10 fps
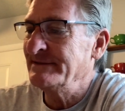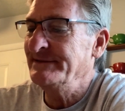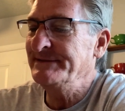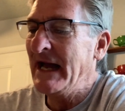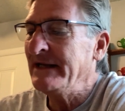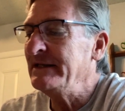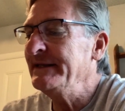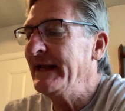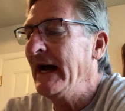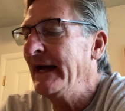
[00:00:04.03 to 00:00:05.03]

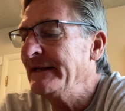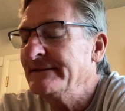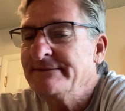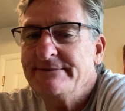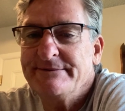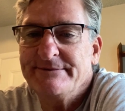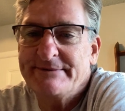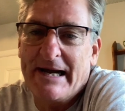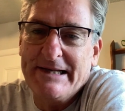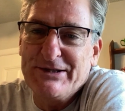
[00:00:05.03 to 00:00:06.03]
99.
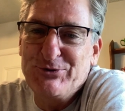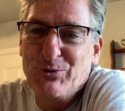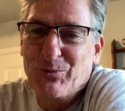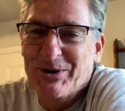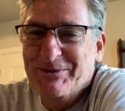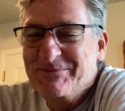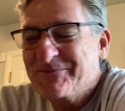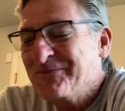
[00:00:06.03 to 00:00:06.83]
How you doing?